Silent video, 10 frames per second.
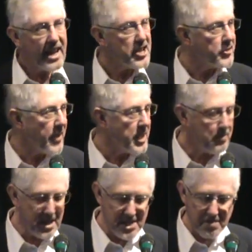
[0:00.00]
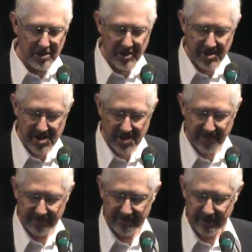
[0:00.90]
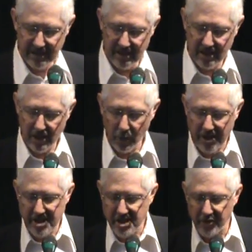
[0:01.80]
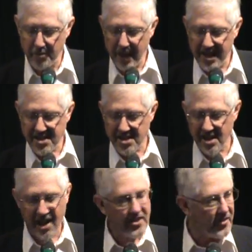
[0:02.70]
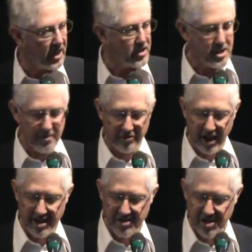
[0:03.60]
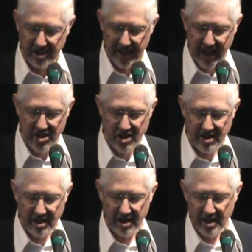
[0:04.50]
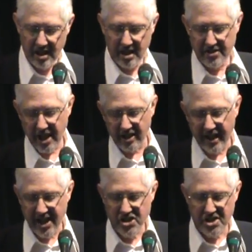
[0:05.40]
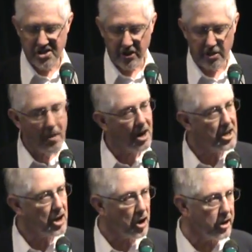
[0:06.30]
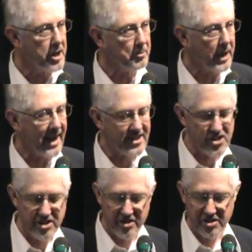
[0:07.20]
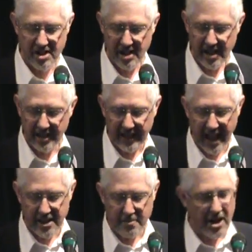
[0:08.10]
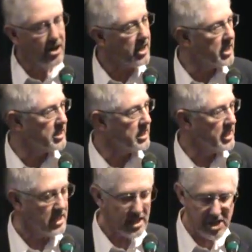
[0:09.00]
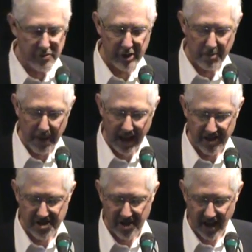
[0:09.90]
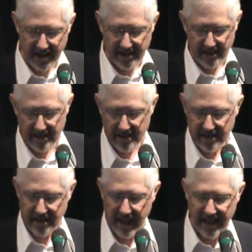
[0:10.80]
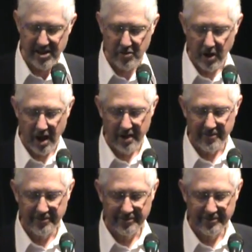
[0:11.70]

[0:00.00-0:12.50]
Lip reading: Interfaith Peace Builders, Witness for Peace, and the Fellowship of Reconciliation delegations are among current practitioners in Latin America, Israel, Palestine, and Iran.